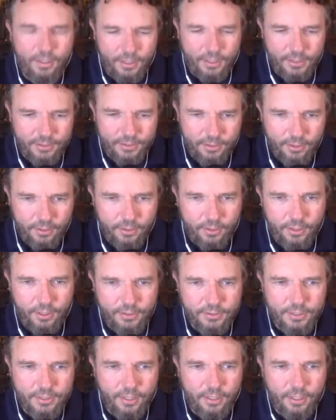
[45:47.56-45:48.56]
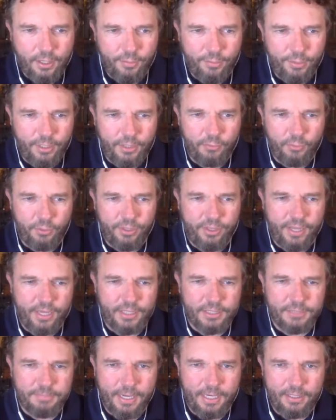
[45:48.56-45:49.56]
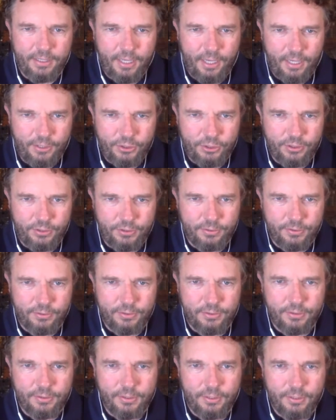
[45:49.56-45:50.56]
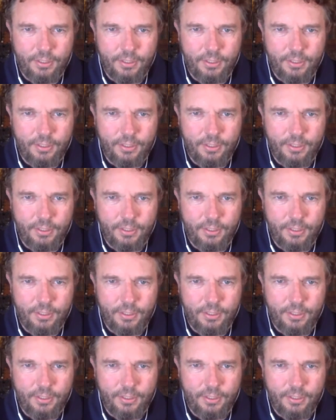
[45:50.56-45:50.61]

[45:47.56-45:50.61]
he he's not coming in with expectations